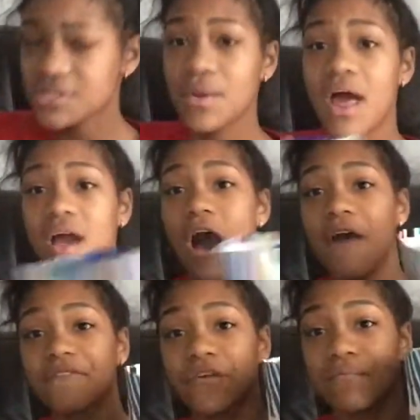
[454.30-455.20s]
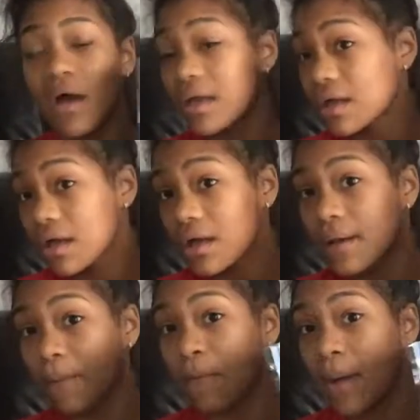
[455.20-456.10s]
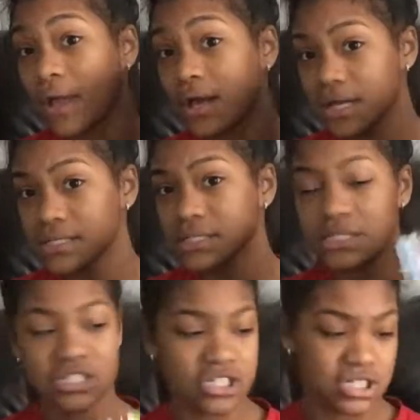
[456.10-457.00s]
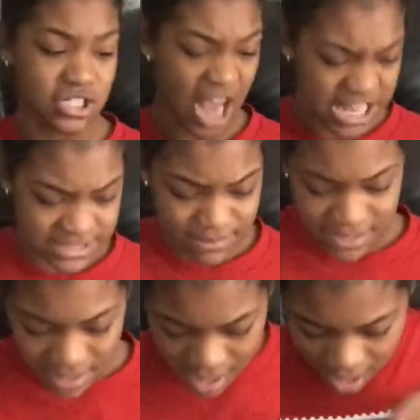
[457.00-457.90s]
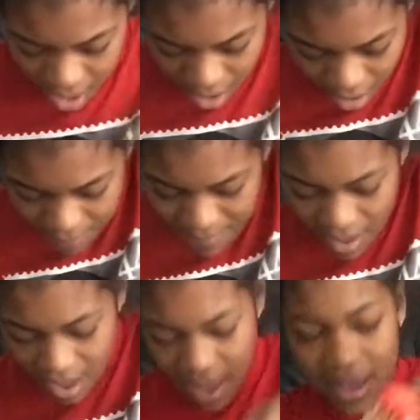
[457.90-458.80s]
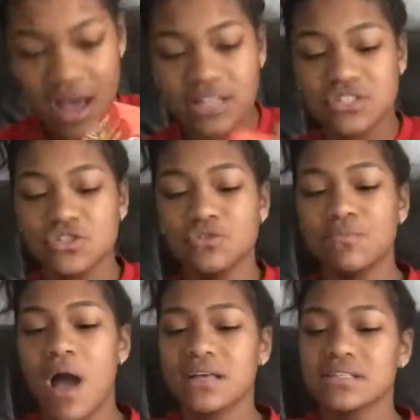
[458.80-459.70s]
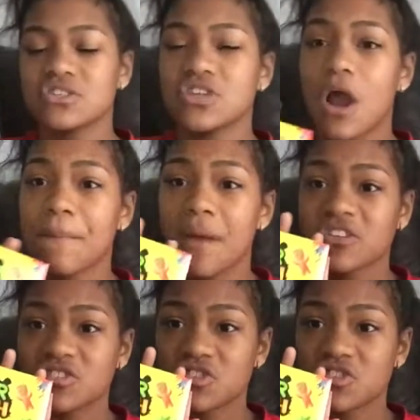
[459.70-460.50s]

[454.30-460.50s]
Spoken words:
is what I got from my cousin Jasmine. I got two packs of Sour Patch